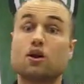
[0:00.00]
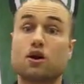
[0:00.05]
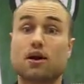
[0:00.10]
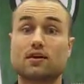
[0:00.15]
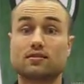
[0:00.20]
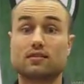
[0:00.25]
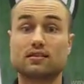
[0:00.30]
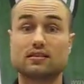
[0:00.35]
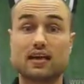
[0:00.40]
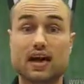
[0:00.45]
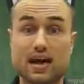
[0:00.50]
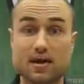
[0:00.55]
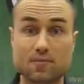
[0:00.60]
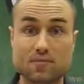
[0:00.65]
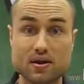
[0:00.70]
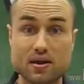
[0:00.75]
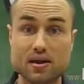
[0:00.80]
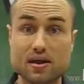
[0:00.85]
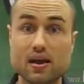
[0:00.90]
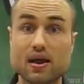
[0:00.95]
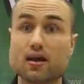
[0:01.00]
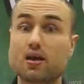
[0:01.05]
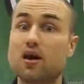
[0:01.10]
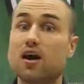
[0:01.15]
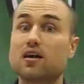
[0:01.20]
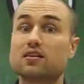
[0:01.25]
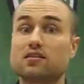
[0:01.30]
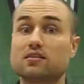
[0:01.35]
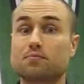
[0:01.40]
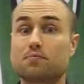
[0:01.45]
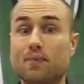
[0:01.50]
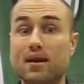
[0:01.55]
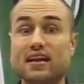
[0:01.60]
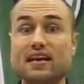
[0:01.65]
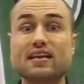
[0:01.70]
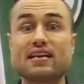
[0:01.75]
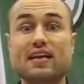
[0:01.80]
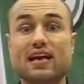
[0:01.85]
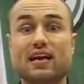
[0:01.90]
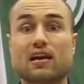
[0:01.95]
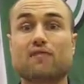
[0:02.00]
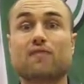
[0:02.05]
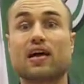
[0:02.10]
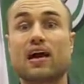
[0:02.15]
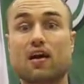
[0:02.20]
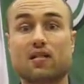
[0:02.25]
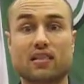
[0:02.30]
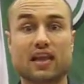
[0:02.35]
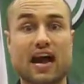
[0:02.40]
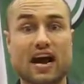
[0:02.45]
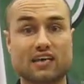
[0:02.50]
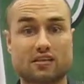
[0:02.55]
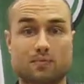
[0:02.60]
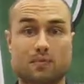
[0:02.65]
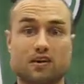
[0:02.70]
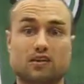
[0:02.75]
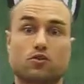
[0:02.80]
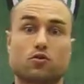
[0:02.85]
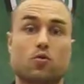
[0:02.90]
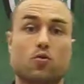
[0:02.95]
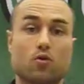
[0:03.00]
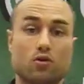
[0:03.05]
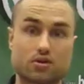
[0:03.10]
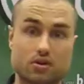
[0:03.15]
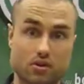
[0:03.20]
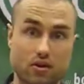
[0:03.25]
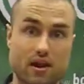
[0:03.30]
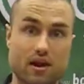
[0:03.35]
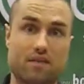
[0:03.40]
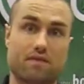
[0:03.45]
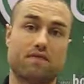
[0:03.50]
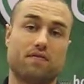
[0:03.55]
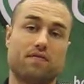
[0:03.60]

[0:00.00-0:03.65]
causes diabetes, and causes many negative health aspects towards your life.